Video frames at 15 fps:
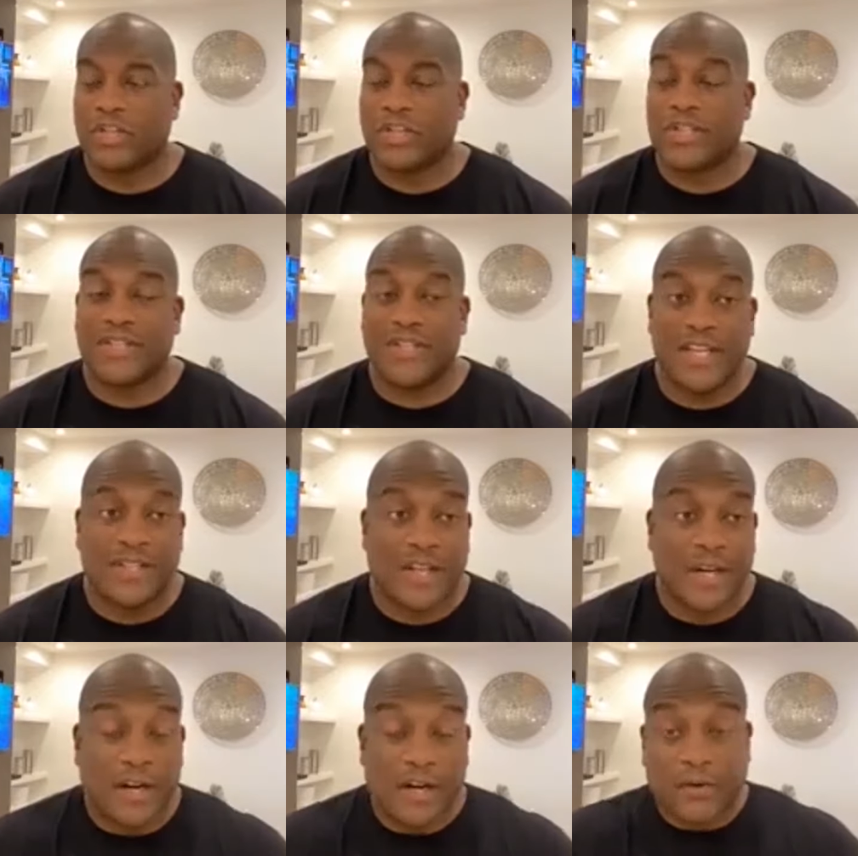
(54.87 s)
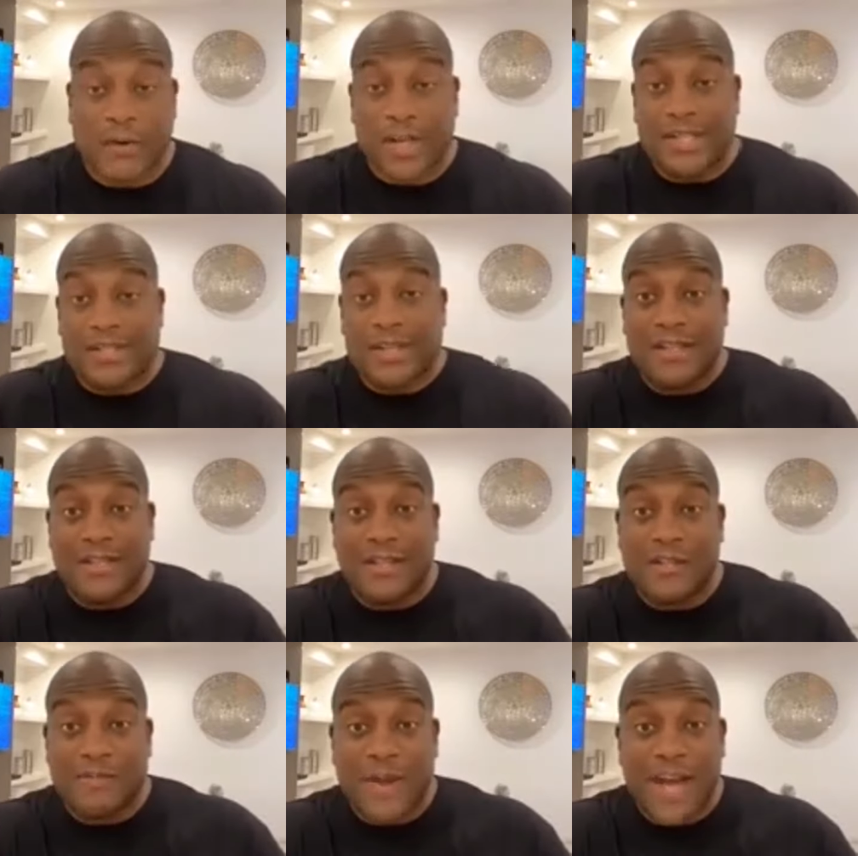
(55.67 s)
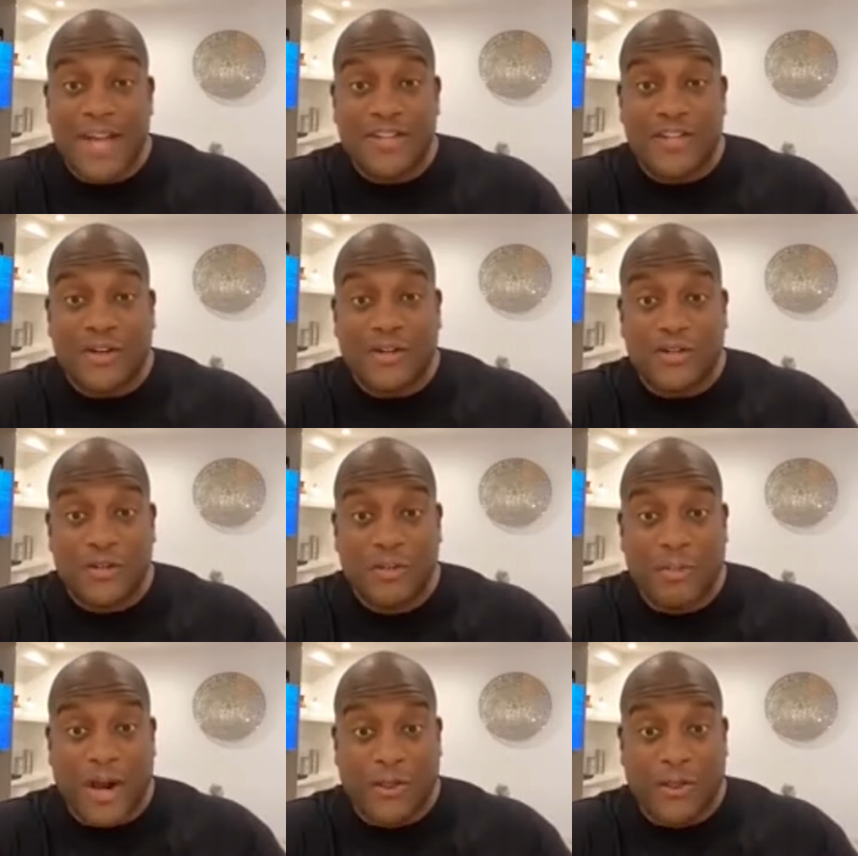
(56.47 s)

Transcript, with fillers: rookie season and a great season this past year too,